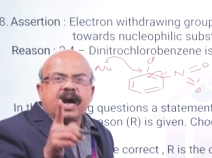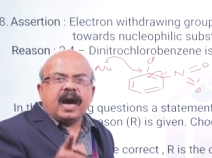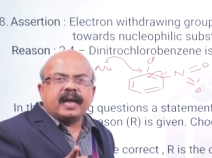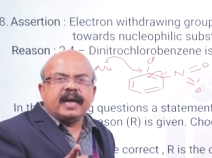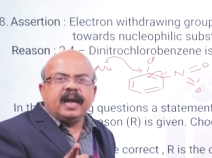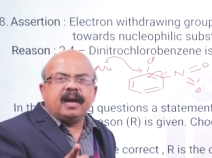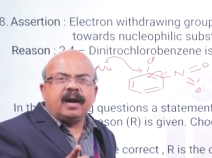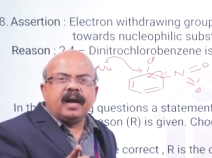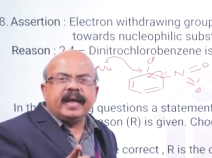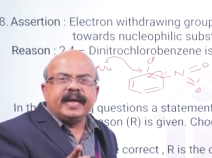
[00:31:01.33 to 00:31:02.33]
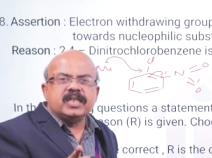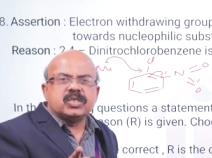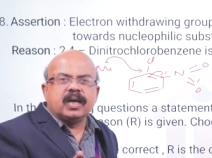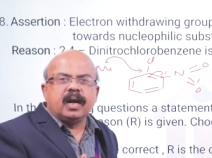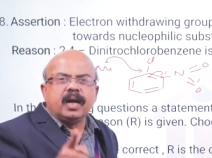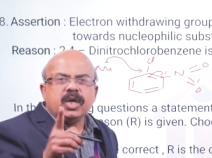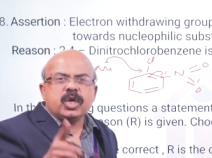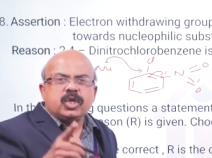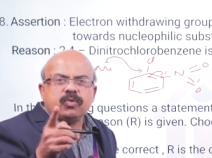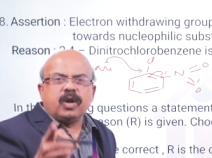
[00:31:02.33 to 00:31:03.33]
aryl halides
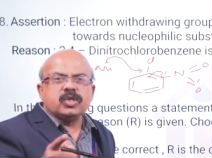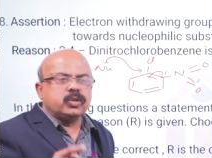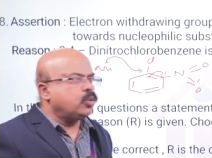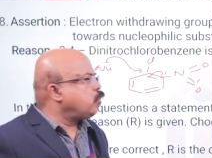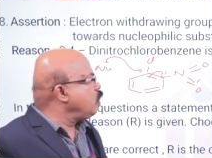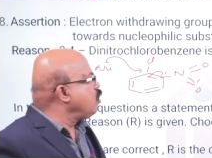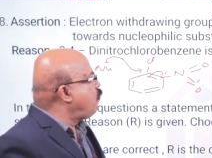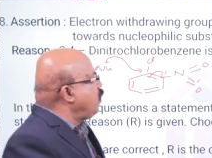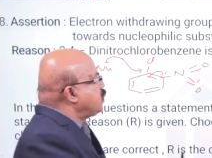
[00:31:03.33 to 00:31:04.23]
towards nucleophilic